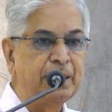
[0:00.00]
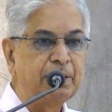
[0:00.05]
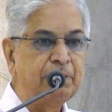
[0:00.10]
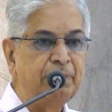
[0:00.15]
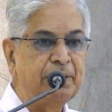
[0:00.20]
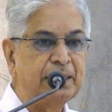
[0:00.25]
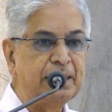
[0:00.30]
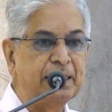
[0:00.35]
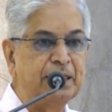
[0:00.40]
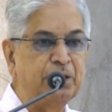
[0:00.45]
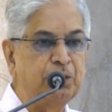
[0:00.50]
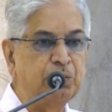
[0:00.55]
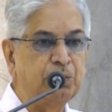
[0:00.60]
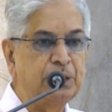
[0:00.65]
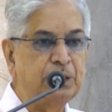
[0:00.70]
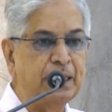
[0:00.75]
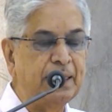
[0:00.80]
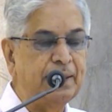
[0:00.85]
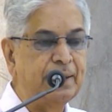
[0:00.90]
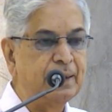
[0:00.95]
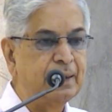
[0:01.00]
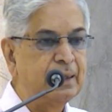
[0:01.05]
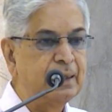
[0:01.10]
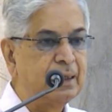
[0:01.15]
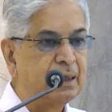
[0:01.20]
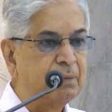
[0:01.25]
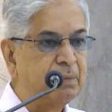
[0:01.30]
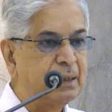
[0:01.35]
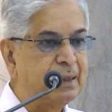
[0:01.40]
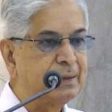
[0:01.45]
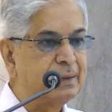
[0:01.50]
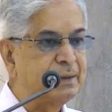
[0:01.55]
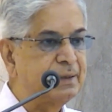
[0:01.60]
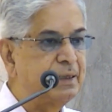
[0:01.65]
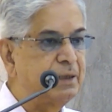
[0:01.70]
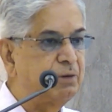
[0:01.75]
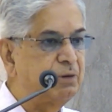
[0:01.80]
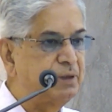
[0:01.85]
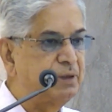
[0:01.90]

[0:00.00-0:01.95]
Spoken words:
we can do that because the